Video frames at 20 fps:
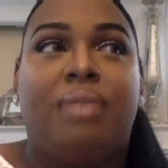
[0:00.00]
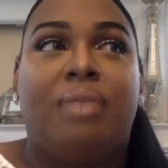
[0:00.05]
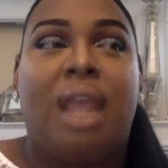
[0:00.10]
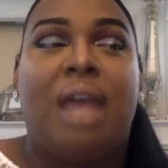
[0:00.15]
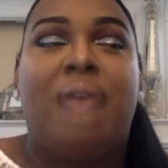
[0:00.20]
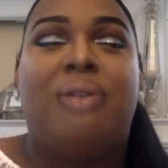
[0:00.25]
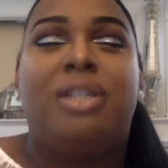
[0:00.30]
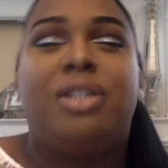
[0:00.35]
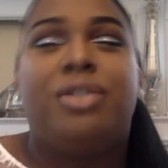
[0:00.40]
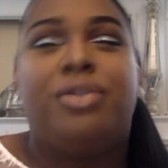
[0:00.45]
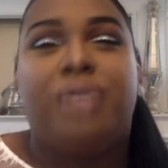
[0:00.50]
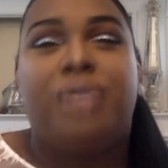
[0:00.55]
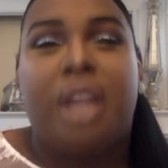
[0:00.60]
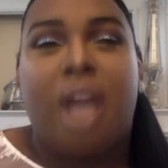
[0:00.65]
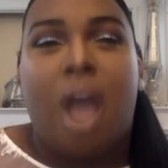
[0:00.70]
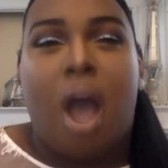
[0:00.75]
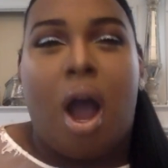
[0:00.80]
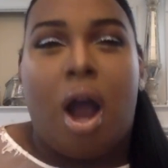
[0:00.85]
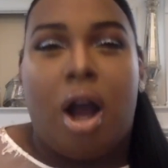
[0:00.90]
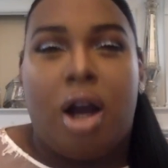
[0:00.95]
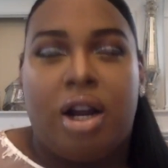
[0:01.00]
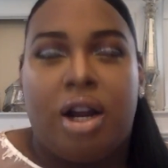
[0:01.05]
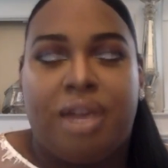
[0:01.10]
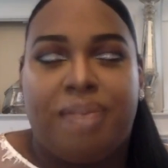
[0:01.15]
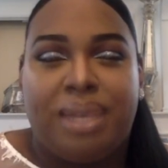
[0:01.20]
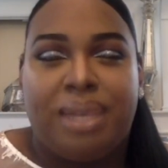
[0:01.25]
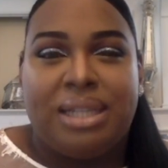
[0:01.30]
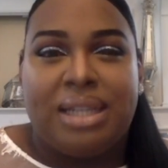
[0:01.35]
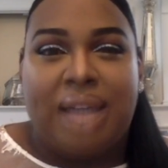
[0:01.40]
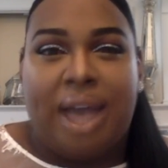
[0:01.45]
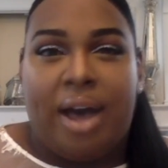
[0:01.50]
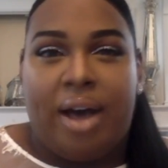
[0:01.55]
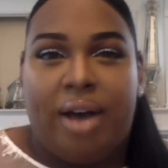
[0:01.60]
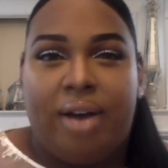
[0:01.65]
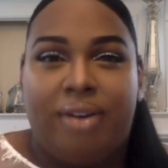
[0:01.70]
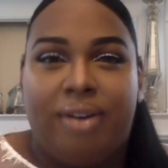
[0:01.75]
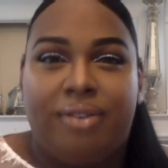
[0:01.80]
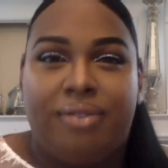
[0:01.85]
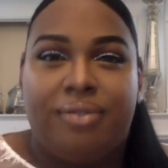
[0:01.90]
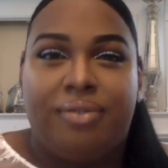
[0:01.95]
I was just really hard on
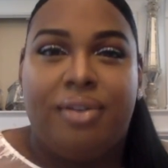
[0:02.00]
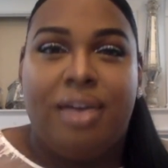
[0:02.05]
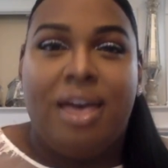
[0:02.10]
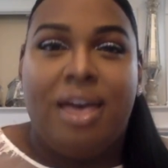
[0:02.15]
myself.